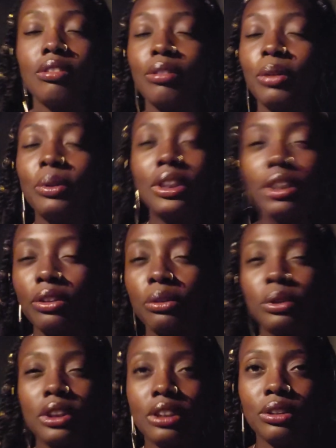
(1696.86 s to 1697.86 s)
where was I going
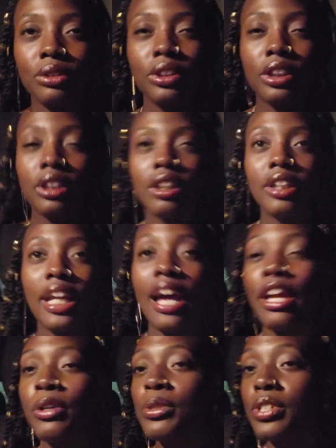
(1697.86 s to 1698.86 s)
with the story? Yeah,
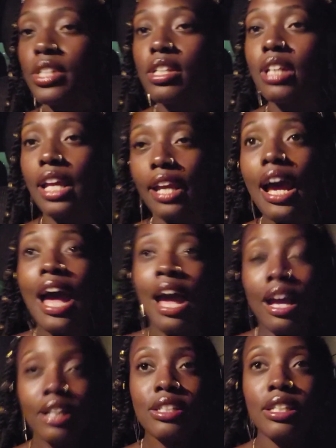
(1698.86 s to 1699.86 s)
I usually like
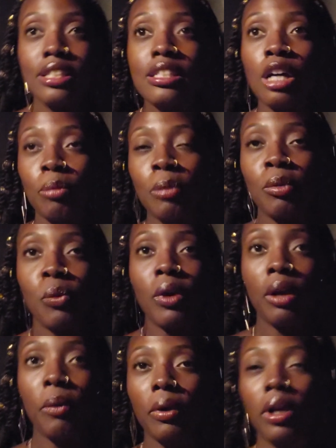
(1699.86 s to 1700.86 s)
ask and tell people
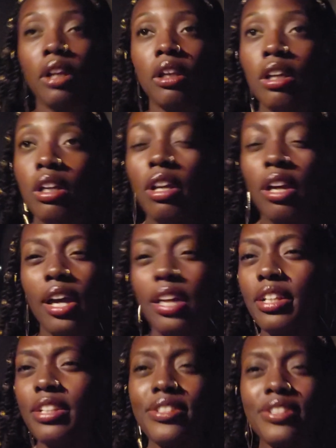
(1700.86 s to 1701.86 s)
what I want,
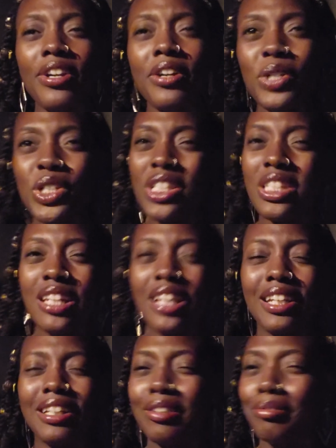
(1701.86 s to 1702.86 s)
and this year I was just
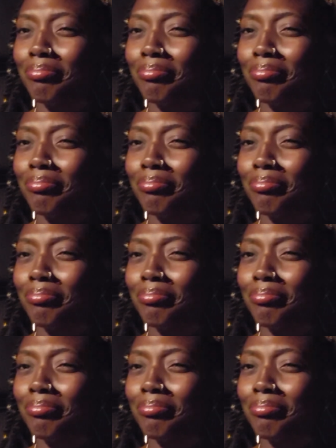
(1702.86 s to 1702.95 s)
like,